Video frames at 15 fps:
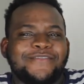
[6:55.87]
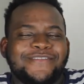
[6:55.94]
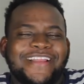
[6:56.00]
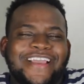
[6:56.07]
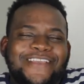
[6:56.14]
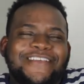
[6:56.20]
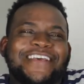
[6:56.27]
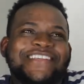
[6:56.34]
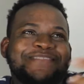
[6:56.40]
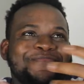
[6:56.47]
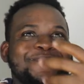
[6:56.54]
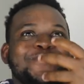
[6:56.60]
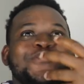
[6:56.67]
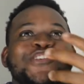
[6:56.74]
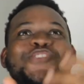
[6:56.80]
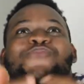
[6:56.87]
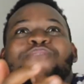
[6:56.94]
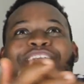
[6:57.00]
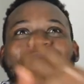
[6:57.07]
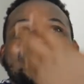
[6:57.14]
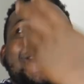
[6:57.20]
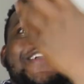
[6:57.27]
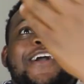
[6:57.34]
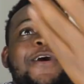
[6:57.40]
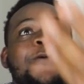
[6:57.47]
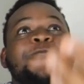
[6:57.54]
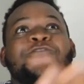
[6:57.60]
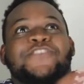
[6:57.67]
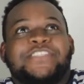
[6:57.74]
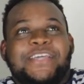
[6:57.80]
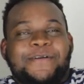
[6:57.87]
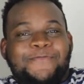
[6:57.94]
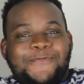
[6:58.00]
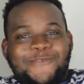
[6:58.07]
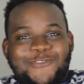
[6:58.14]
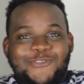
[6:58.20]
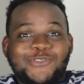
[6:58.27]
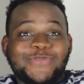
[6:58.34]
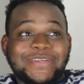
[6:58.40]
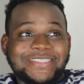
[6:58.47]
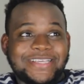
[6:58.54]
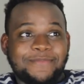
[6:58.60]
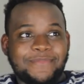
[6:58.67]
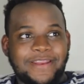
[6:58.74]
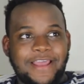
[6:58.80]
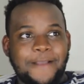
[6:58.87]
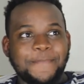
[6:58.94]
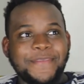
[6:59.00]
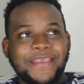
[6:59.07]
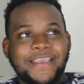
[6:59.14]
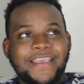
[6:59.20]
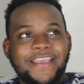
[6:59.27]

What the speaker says: Like, that's, you wanna be comfortable when you're doing something like that.